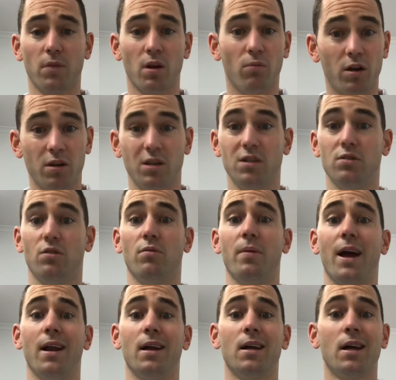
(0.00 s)
What can you do
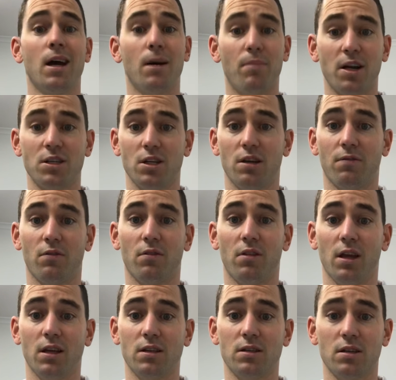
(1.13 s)
about it? A bunch of different things.